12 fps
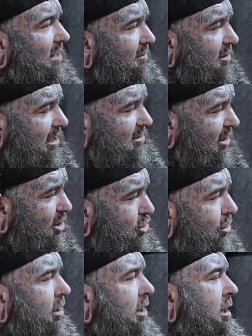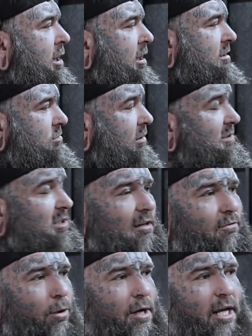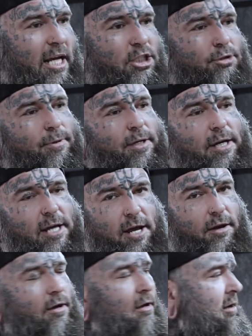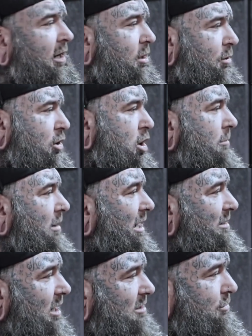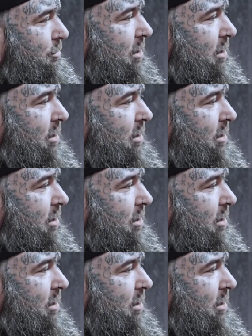everything as I should to obviously avoid injury again. I don't want to hurt my adductor